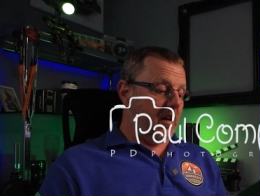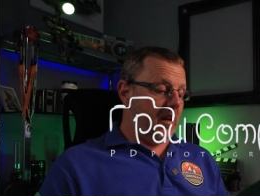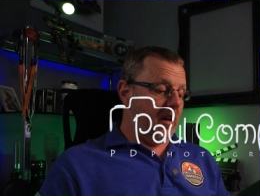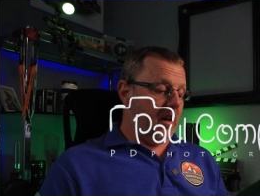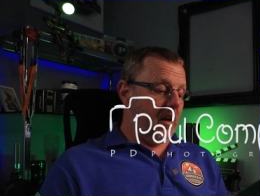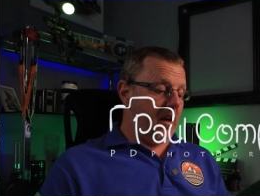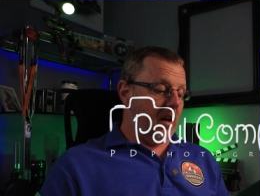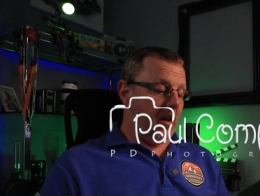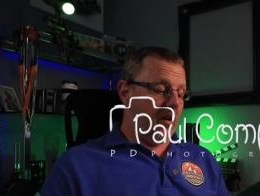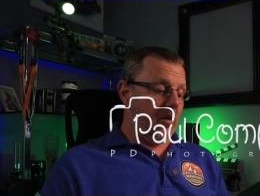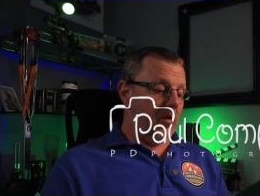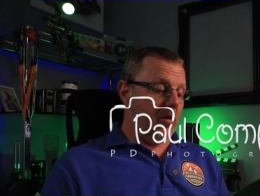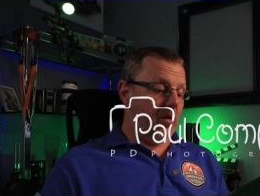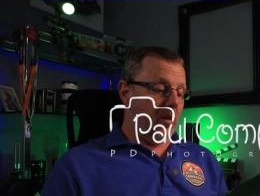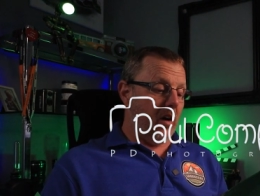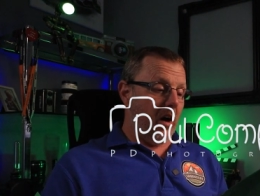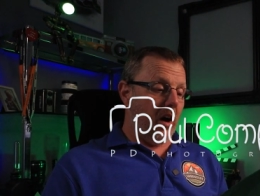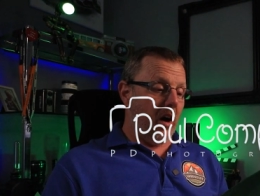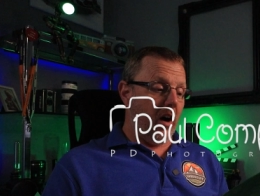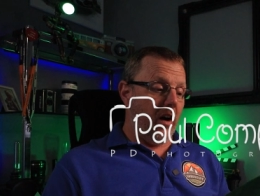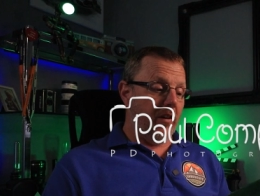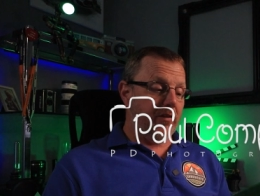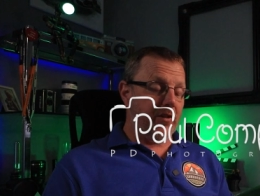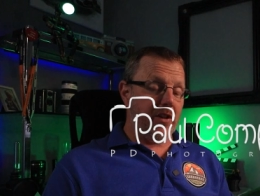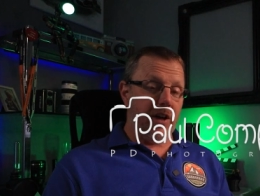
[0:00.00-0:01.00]
you know,
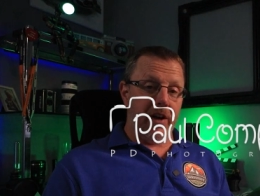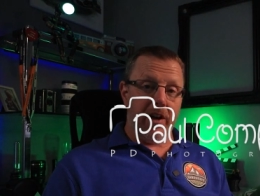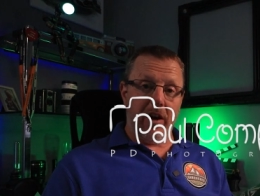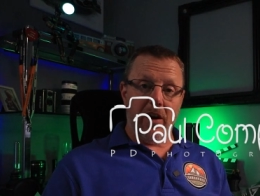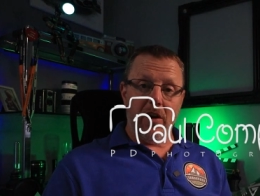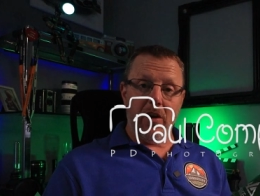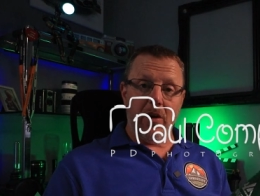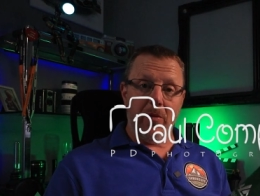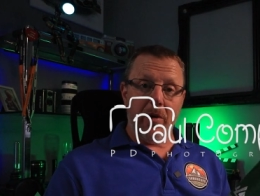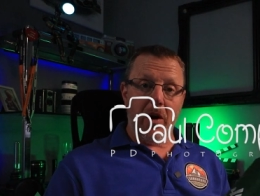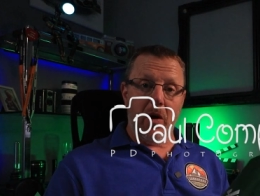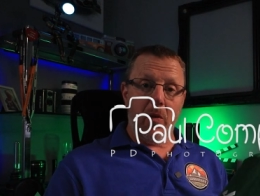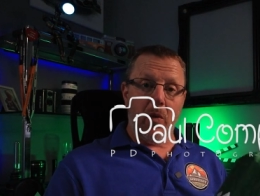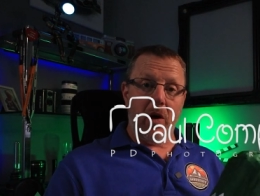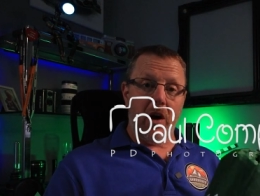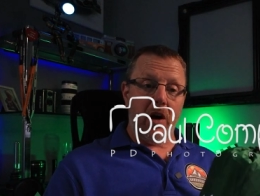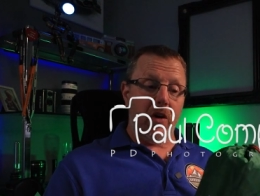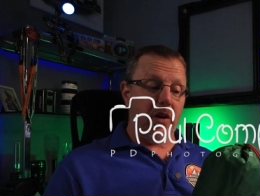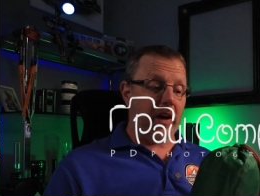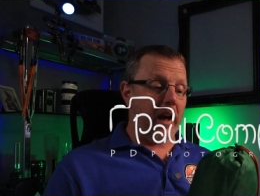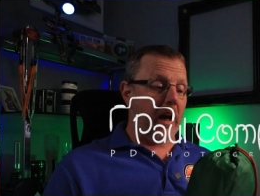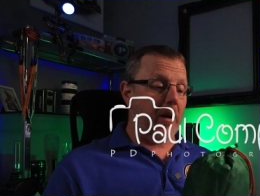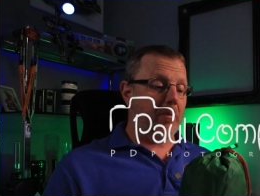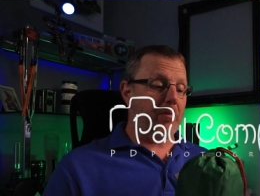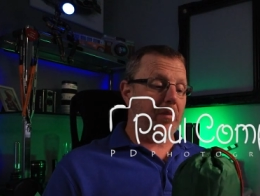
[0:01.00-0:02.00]
I've done a little bit of
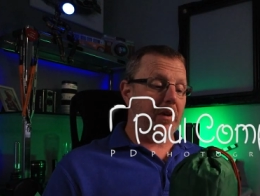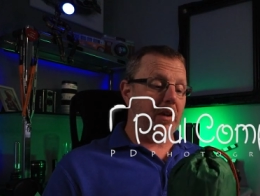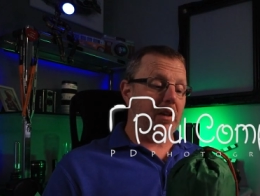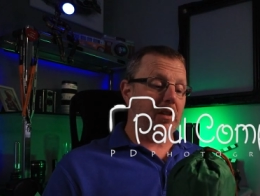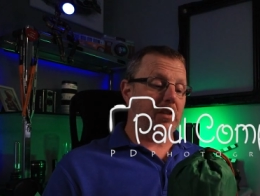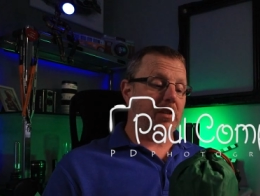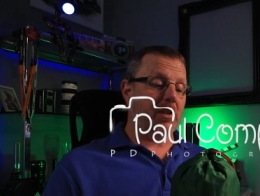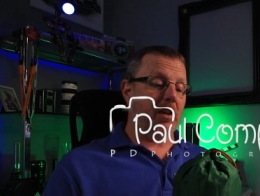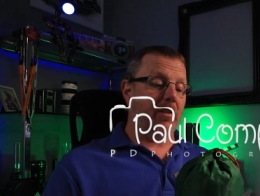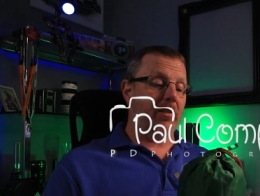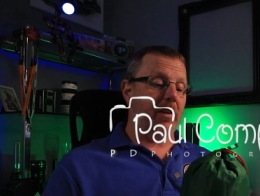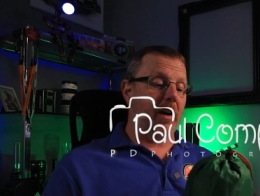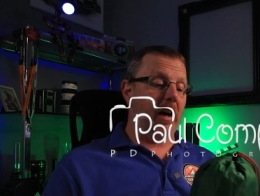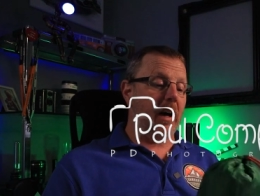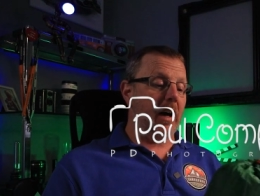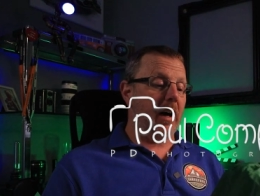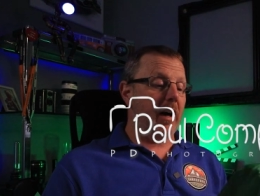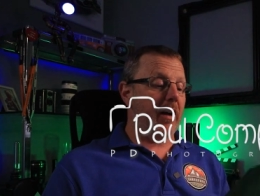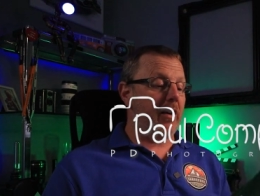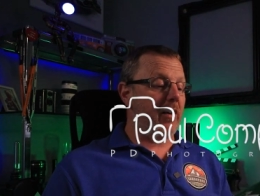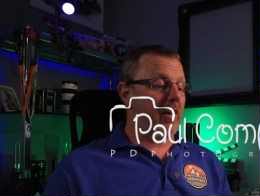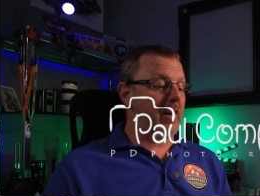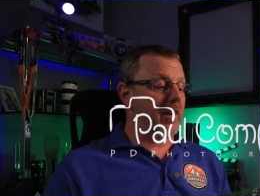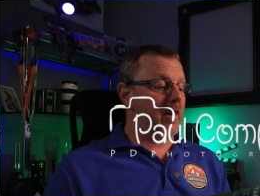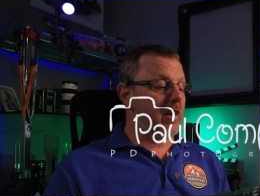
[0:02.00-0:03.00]
wild camping and stuff like
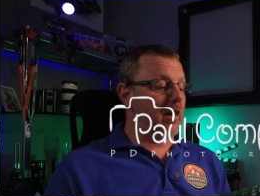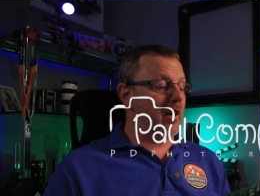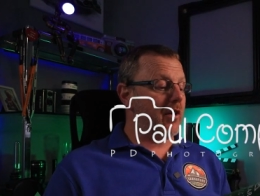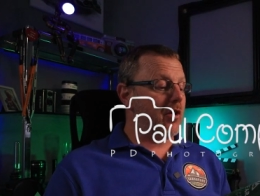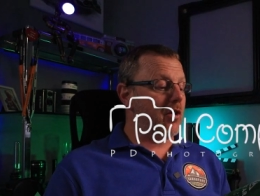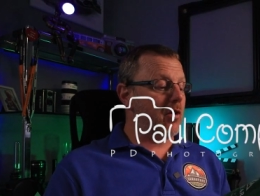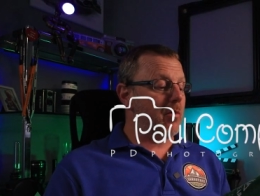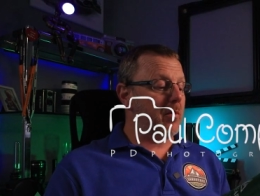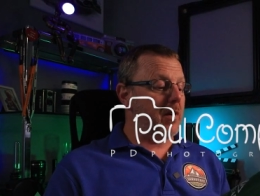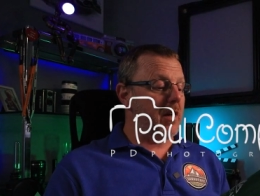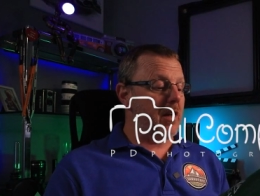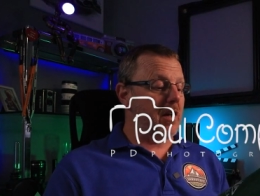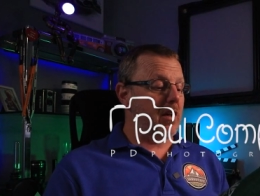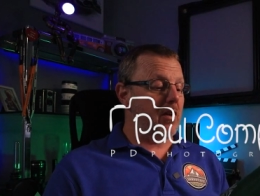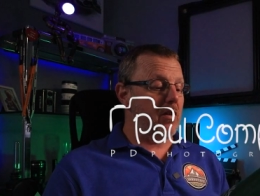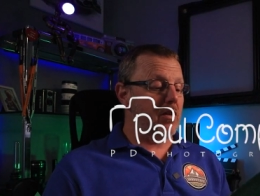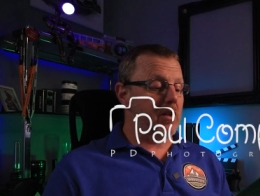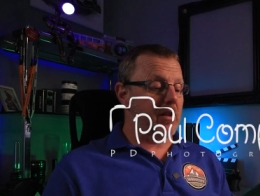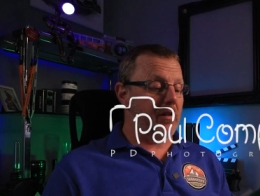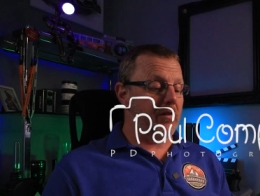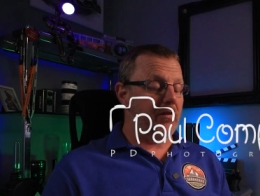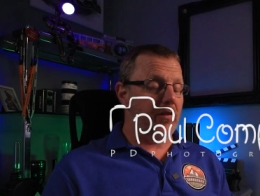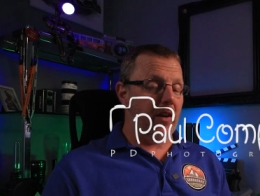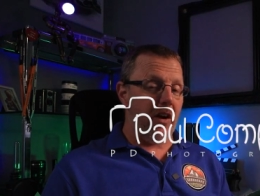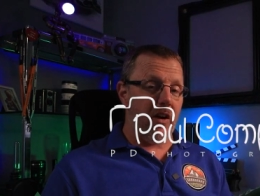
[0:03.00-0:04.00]
that, and I, I normally
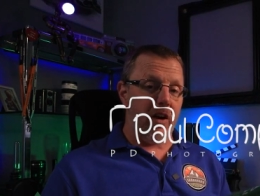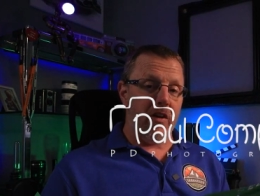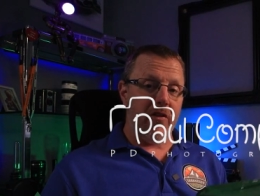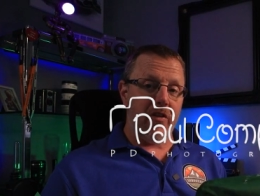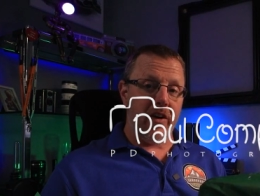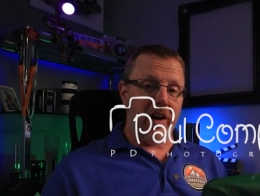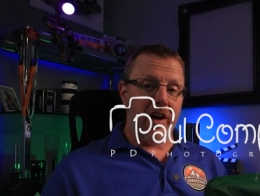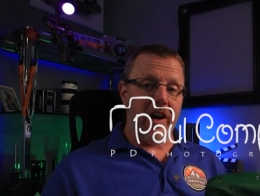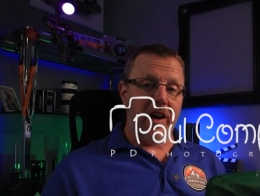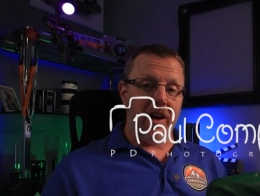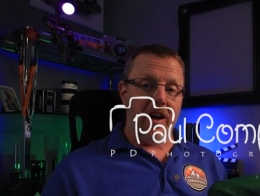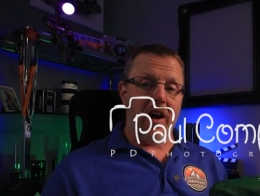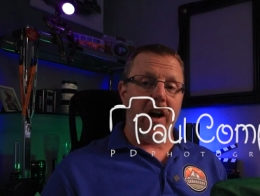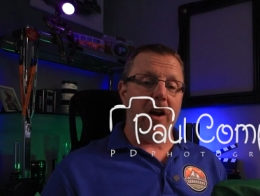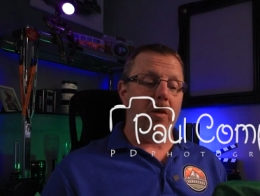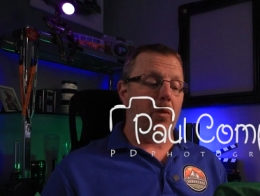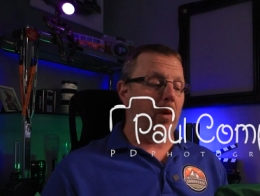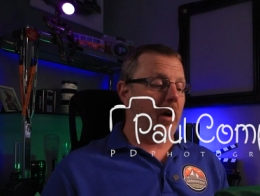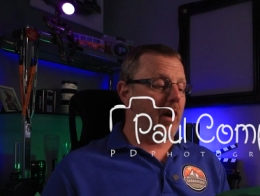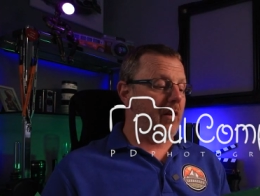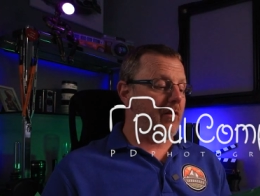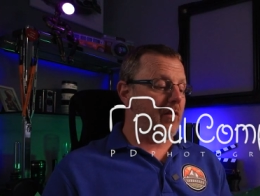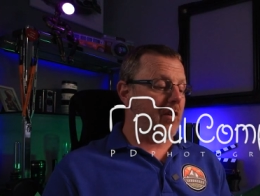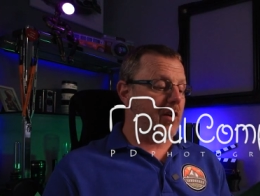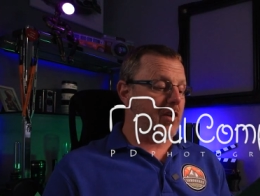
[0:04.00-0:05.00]
use a very, very
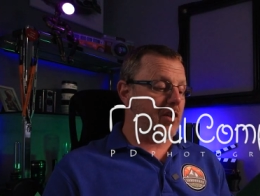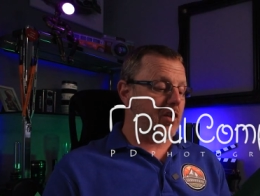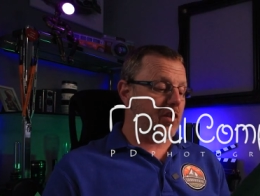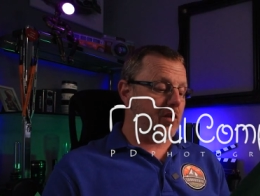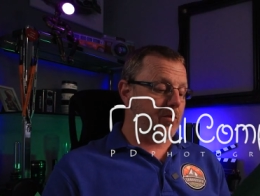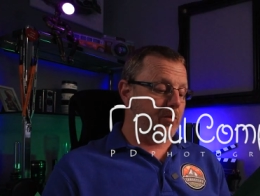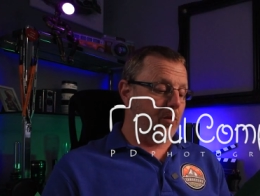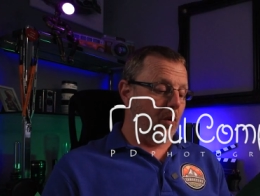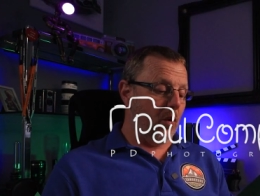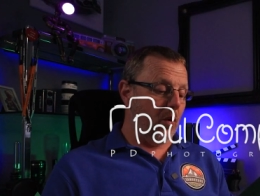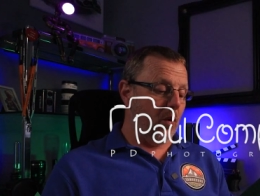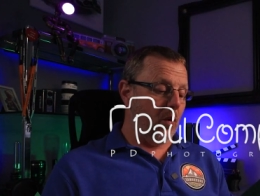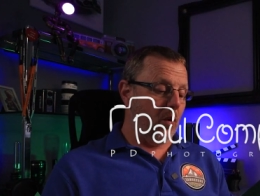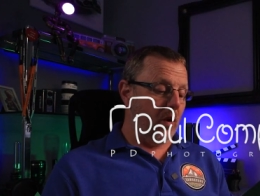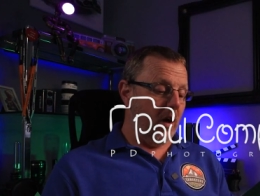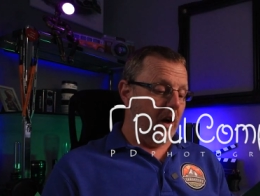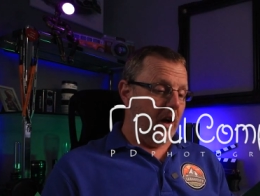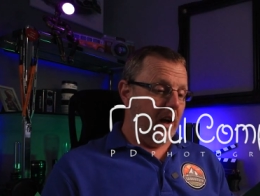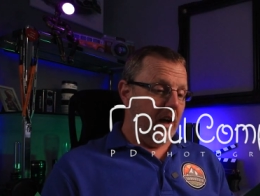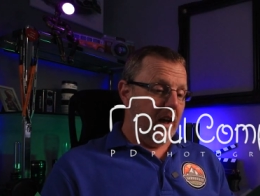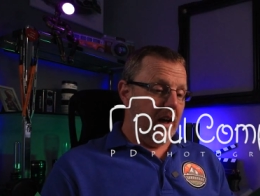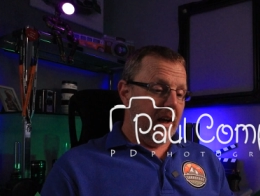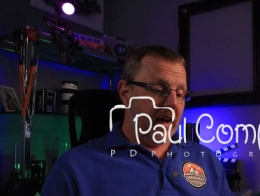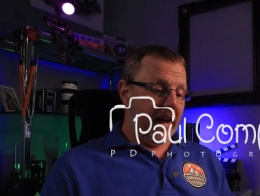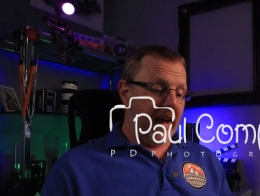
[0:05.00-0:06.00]
lightweight, a very small
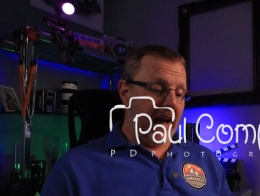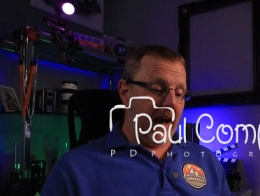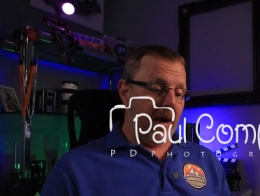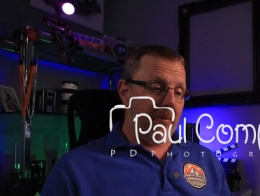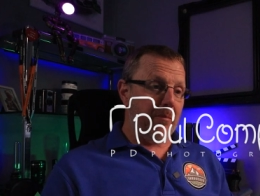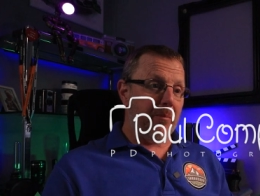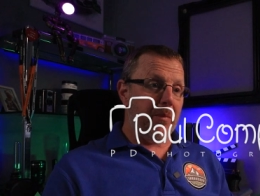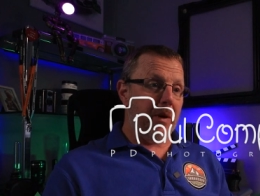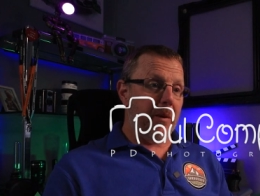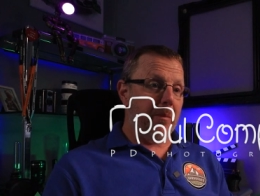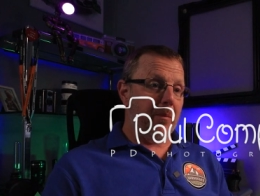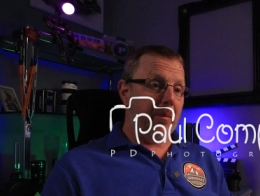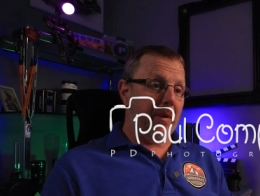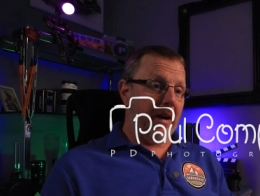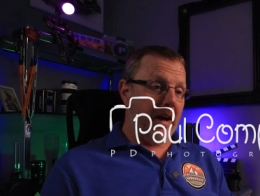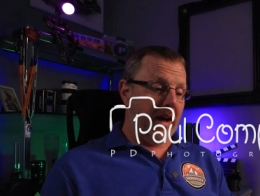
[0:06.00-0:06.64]
camping